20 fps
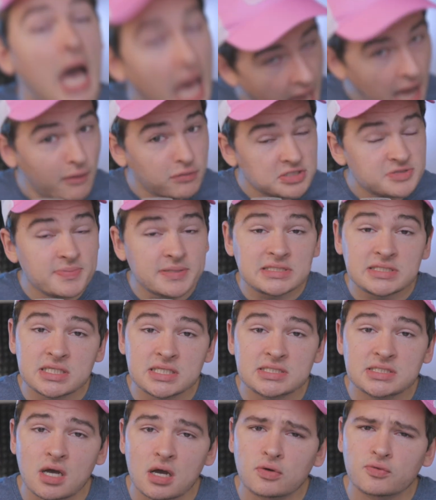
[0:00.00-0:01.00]
I was mixing
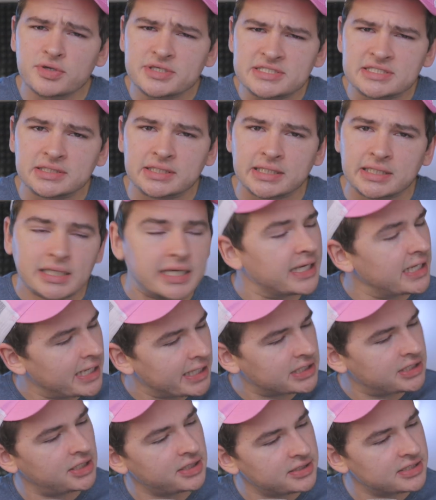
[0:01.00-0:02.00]
a song recently, and
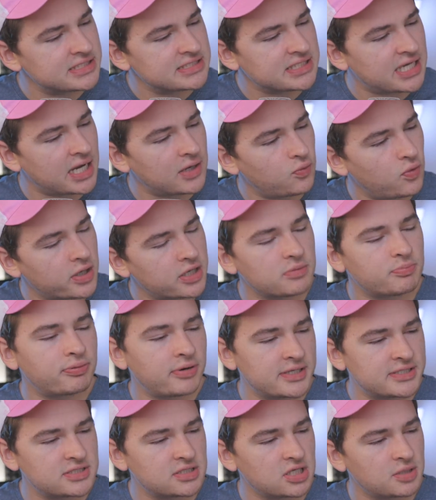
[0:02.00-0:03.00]
I couldn't decide what
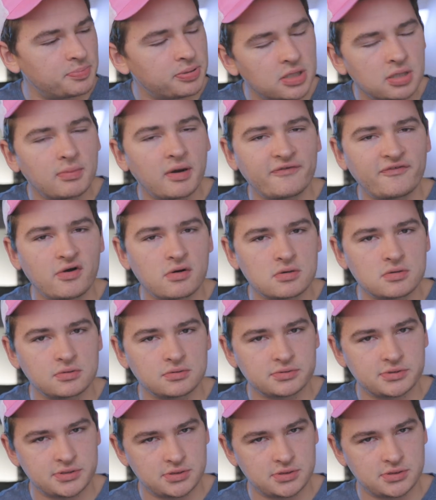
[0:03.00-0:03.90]
compressor to put on my vocals.